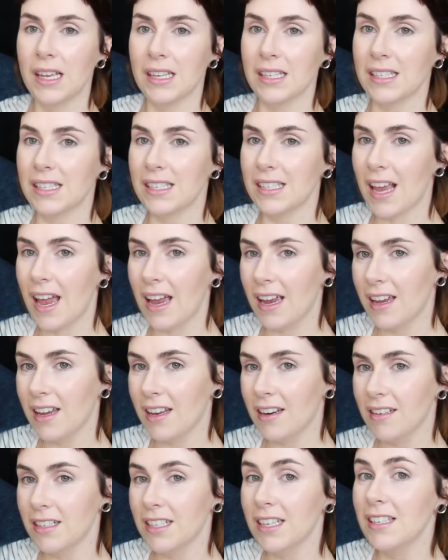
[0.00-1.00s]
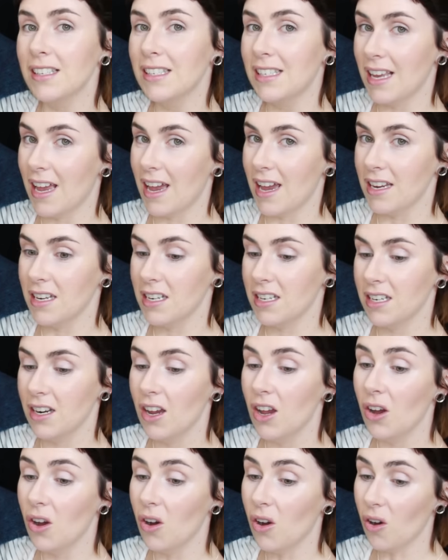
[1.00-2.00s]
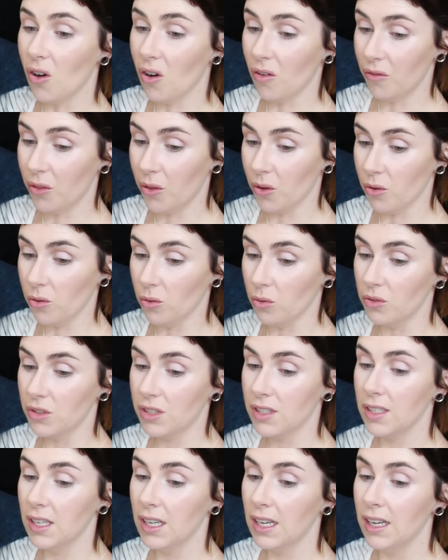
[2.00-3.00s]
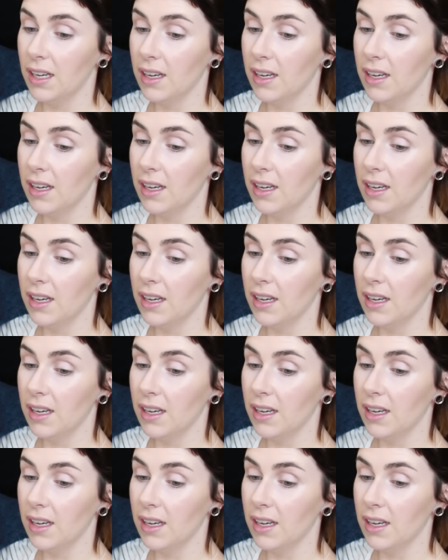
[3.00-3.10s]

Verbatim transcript: second set of those